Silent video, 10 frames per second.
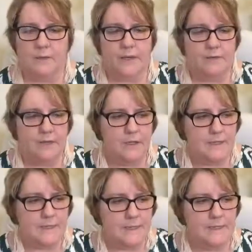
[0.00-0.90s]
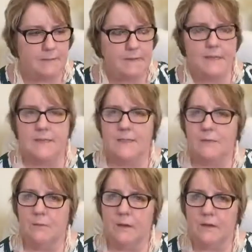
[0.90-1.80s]
whenever you see something in
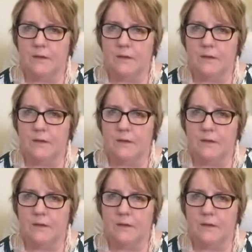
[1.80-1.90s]
someone,